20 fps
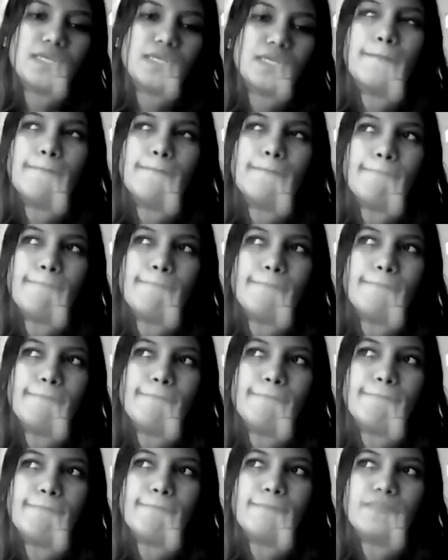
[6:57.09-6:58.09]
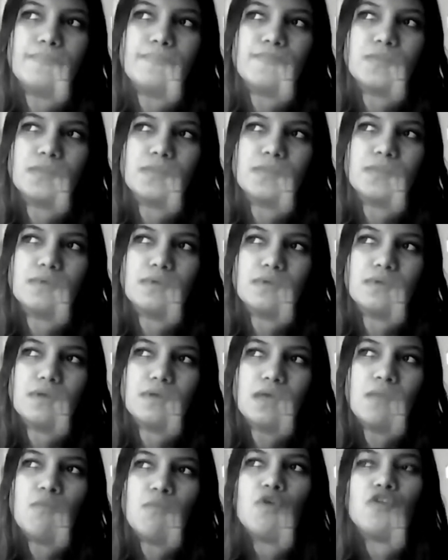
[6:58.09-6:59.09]
Um,
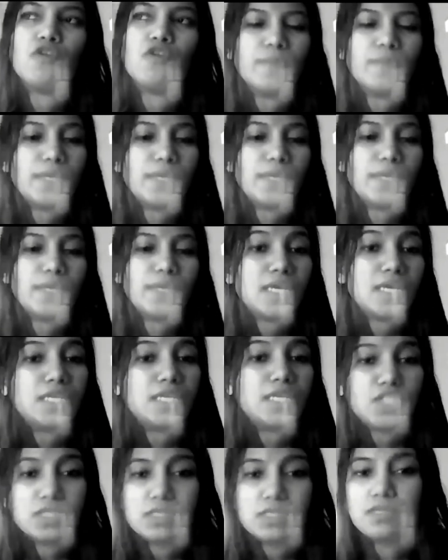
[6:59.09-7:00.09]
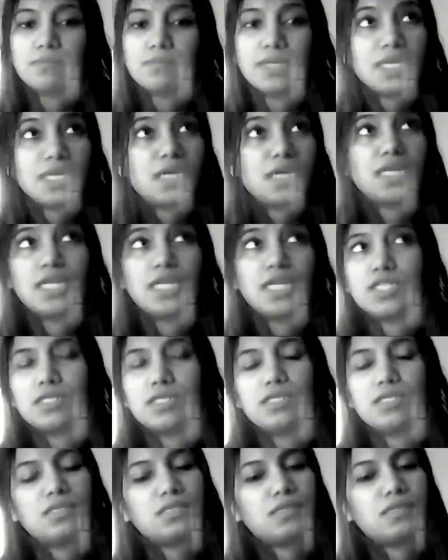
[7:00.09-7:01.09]
and more of media relations. Media relations
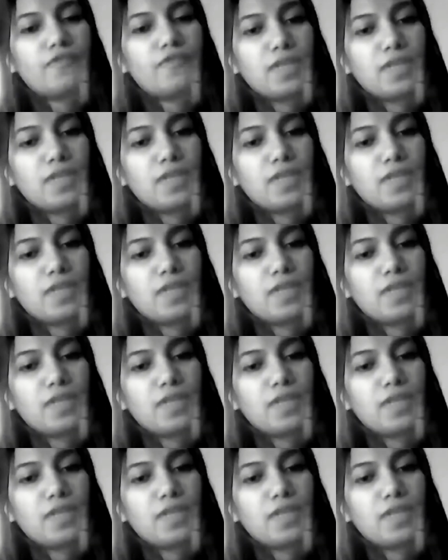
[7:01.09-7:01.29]
is a very,